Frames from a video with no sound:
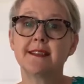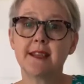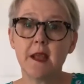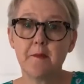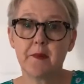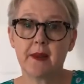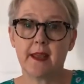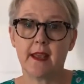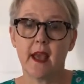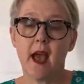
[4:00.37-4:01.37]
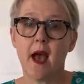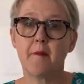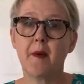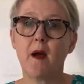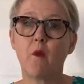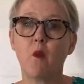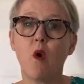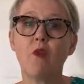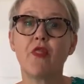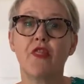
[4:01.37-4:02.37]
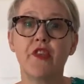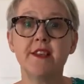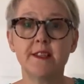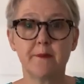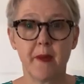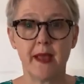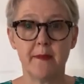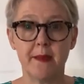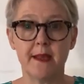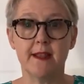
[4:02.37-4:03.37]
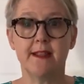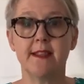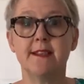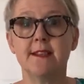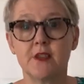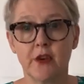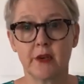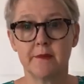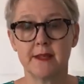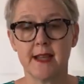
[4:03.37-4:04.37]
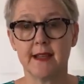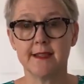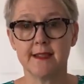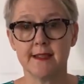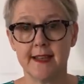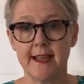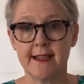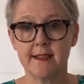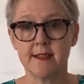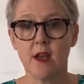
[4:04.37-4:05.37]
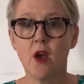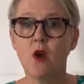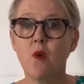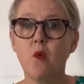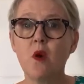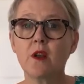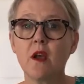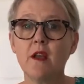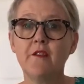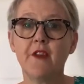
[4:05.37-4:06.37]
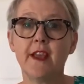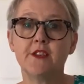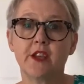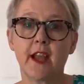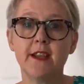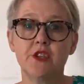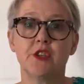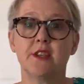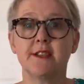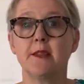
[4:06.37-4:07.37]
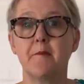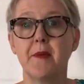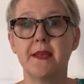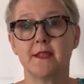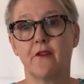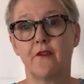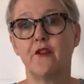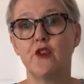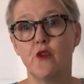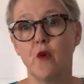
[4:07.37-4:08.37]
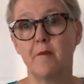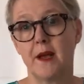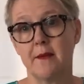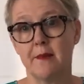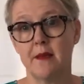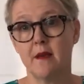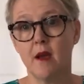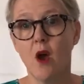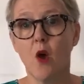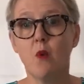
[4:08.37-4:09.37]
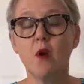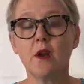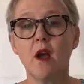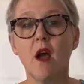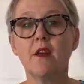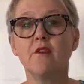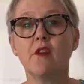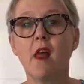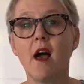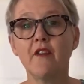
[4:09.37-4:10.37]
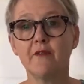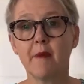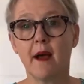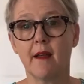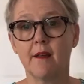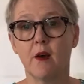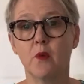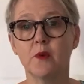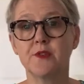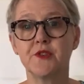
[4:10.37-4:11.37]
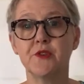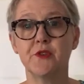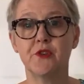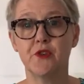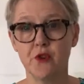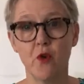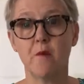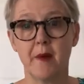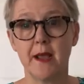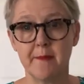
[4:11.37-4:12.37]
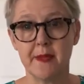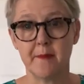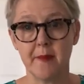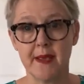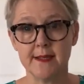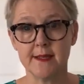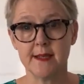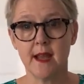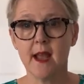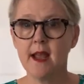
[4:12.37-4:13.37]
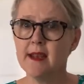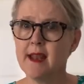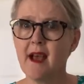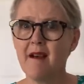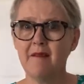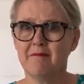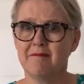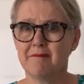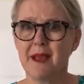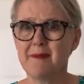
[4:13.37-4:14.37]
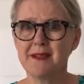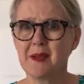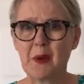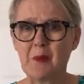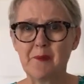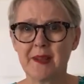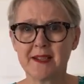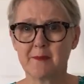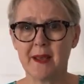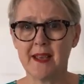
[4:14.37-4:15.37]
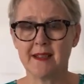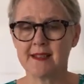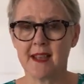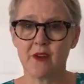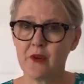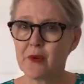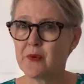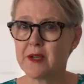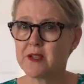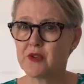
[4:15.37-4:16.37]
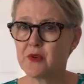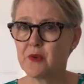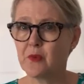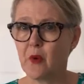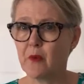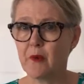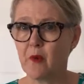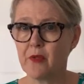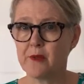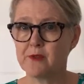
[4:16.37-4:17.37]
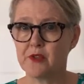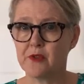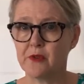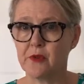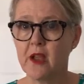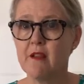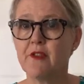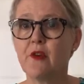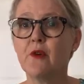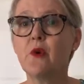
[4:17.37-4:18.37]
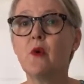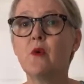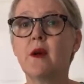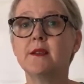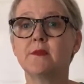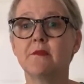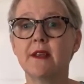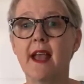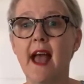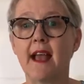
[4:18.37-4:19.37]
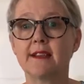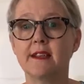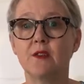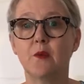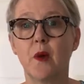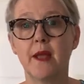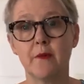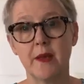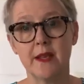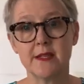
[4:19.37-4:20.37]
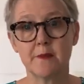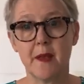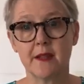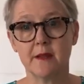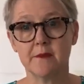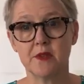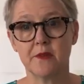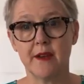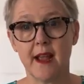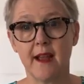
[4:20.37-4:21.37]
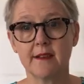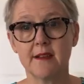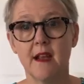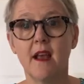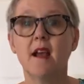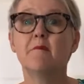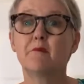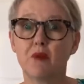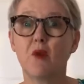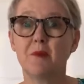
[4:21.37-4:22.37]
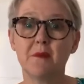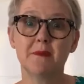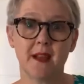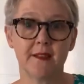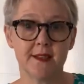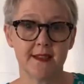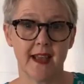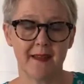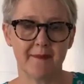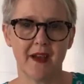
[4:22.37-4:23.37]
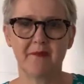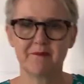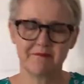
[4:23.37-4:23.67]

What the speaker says: deeply about what this baby in this circumstance needs. What kind of education is the best for your baby? What kind of life partner will suit your baby the best? Now, babies are complex beings. They don't always do what we want them to do. They don't always react in the way we expect them to react. Problems are the same. Now,